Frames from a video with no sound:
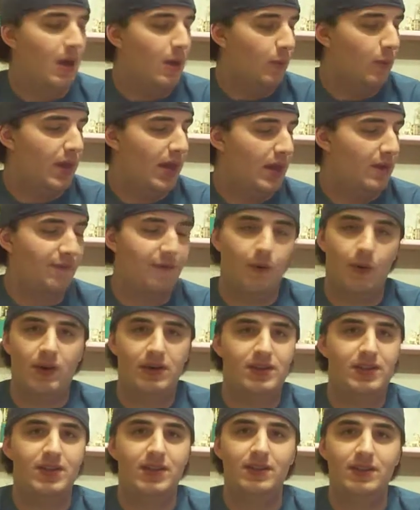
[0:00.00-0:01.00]
We had
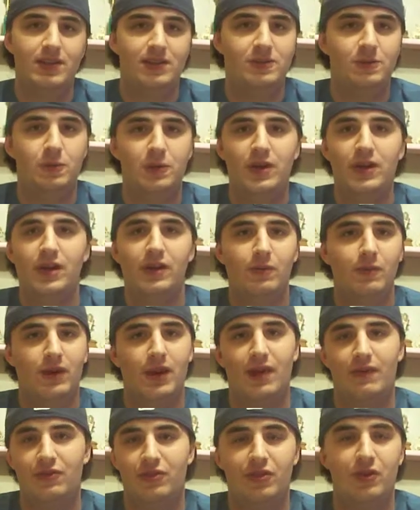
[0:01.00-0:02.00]
14 this week. We're
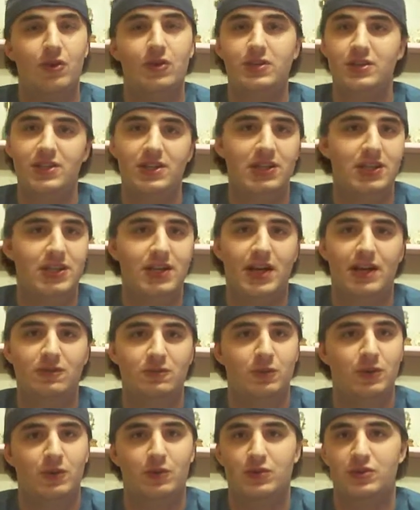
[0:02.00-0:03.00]
going to have 13
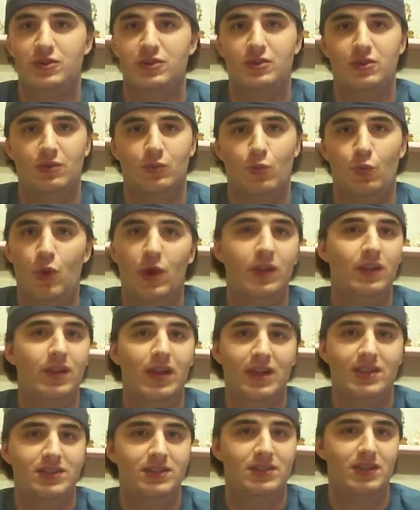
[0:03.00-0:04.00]
next week. We're just one
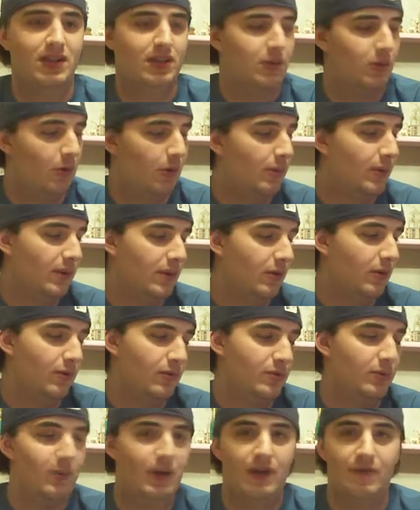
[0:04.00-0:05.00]
less than normal. And the only
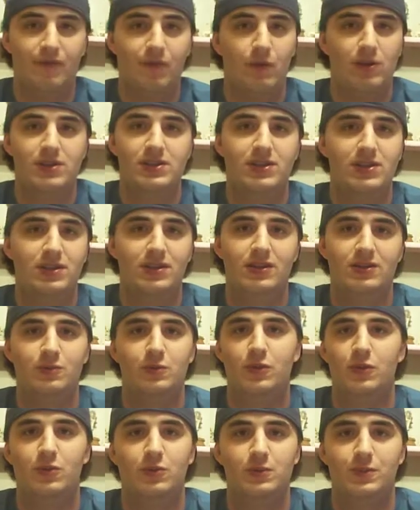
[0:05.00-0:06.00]
reason we had 14 this
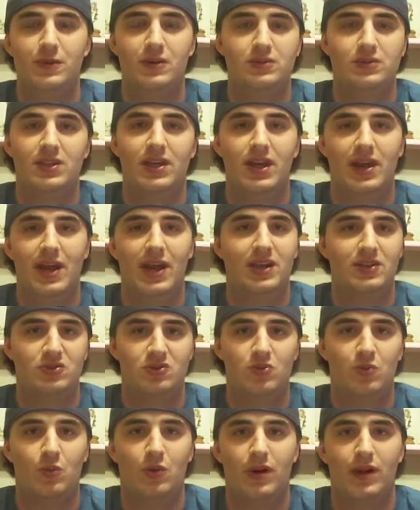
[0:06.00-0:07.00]
week was because of that
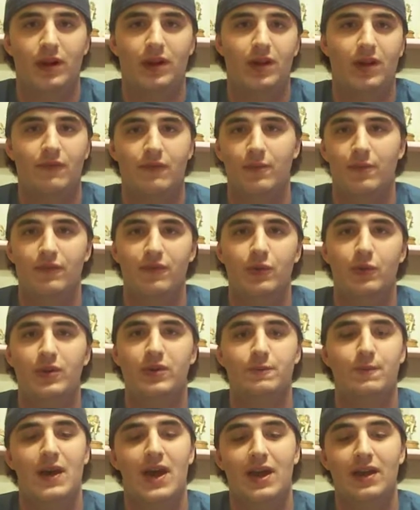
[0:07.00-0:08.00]
extra one I got from a few
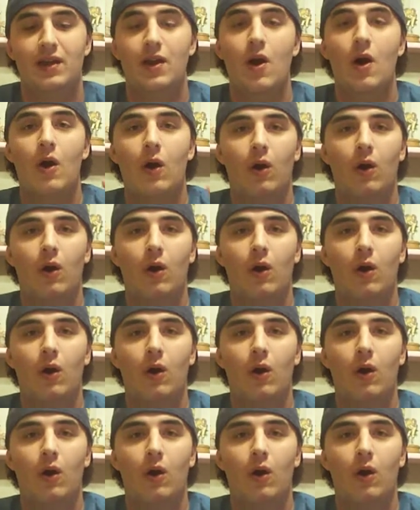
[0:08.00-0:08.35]
weeks back.